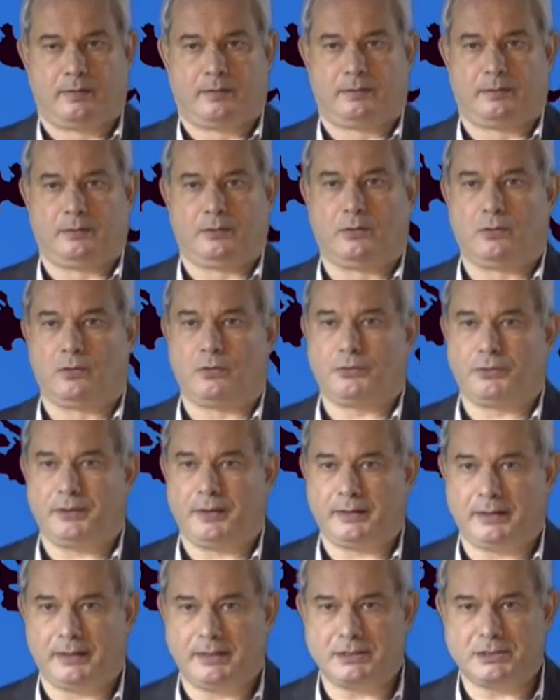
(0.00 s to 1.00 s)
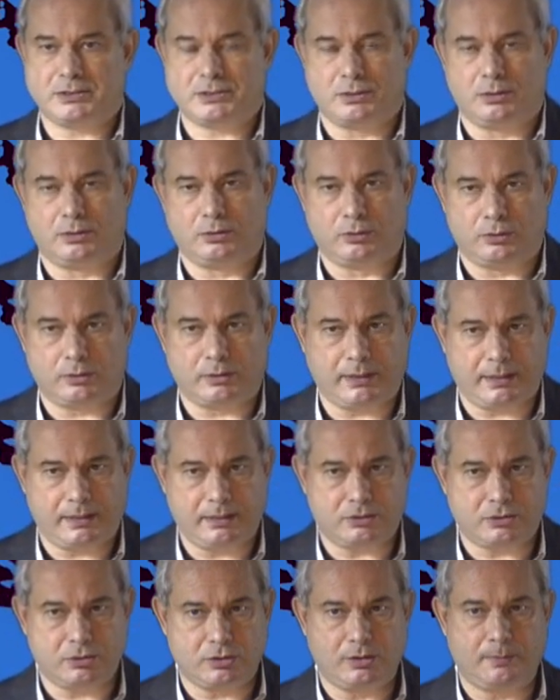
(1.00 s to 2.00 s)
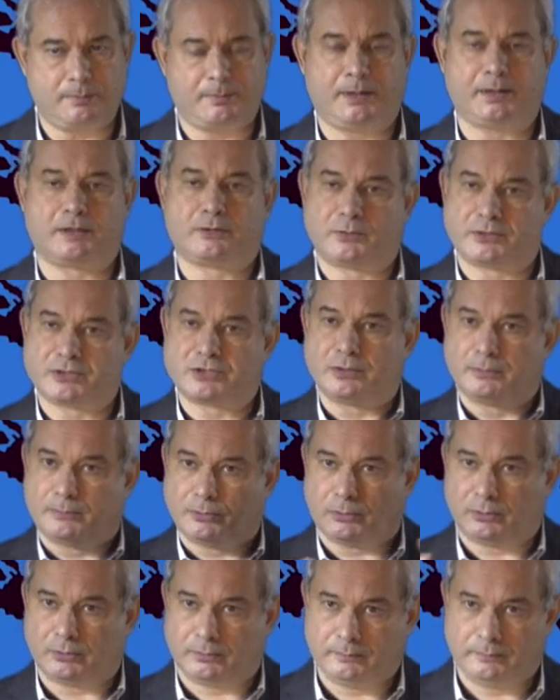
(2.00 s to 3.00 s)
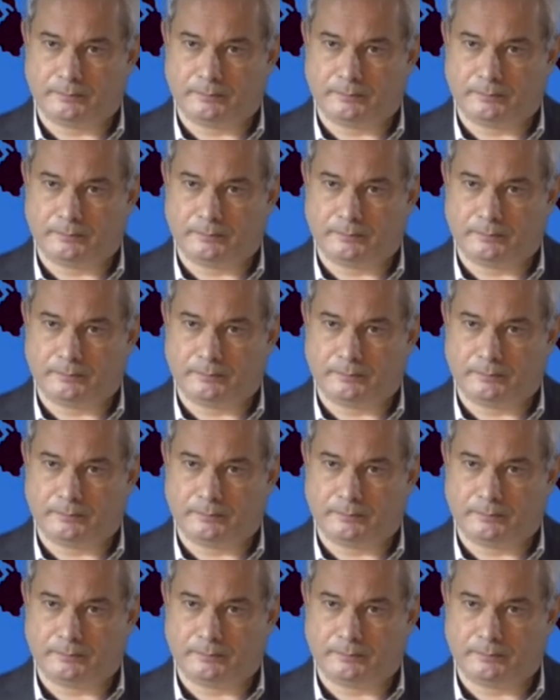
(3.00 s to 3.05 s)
The whole thing is to look into the big crystal ball